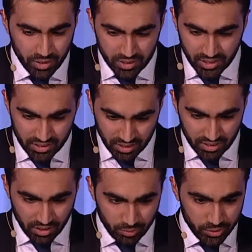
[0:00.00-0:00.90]
discussing in
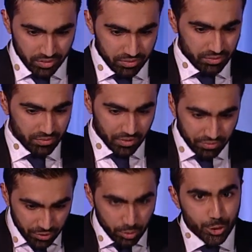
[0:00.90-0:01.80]
terms of the
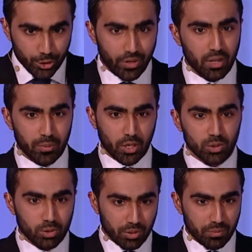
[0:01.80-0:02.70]
future development goals, or